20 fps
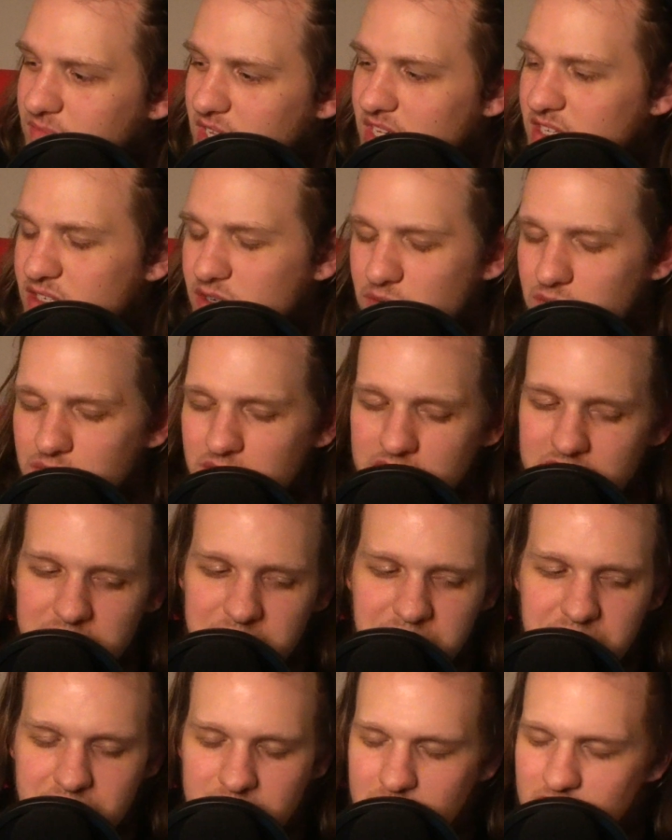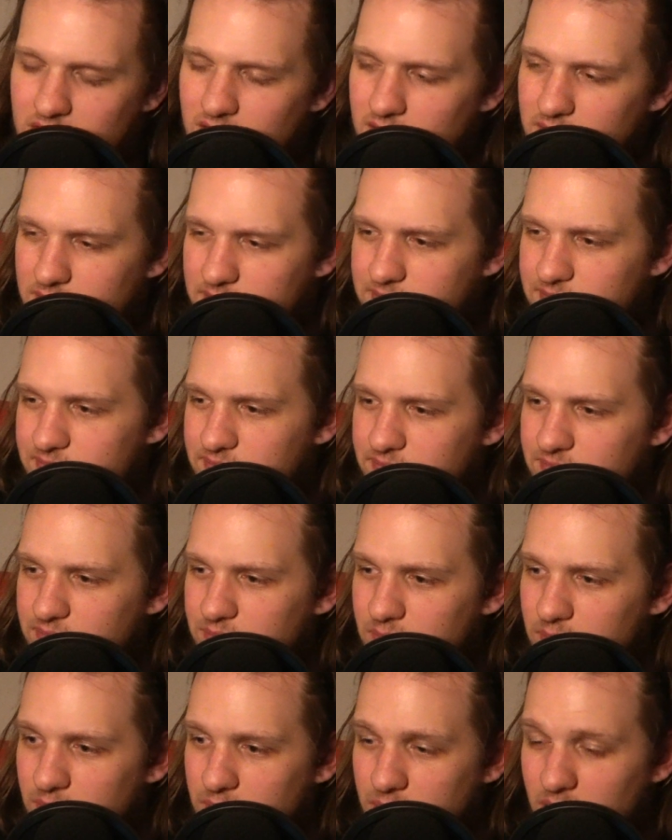Is it really? No.
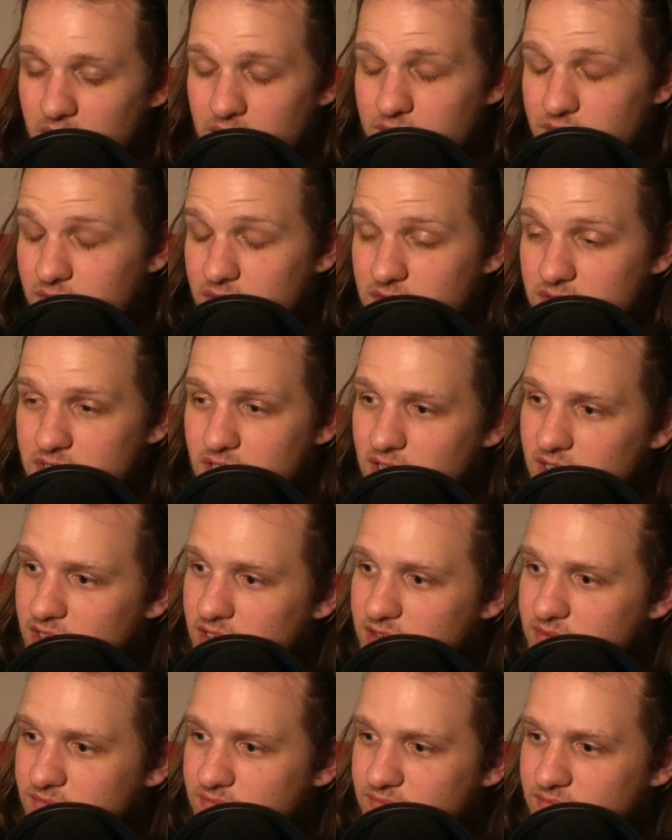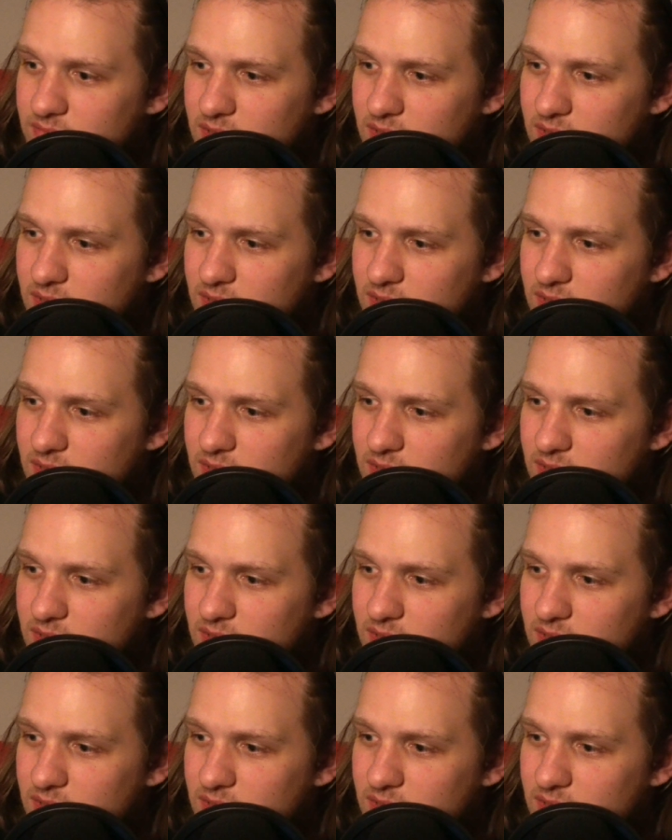But it feels like it.